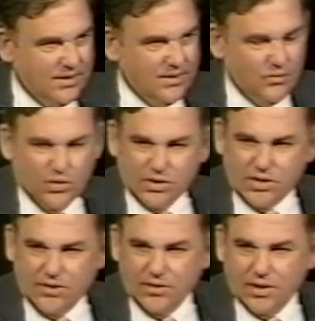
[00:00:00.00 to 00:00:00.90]
when the
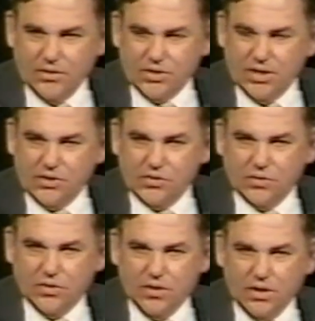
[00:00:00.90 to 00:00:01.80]
secret negotiations were
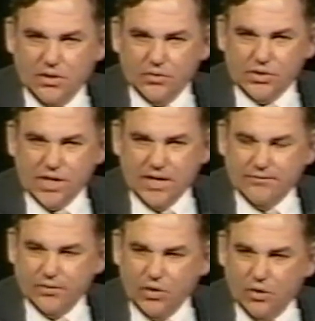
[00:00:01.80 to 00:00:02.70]
going on with China
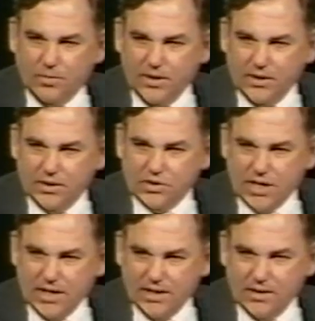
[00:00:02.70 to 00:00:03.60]
for the opening to
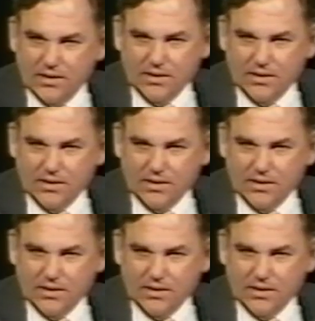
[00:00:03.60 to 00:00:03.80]
China,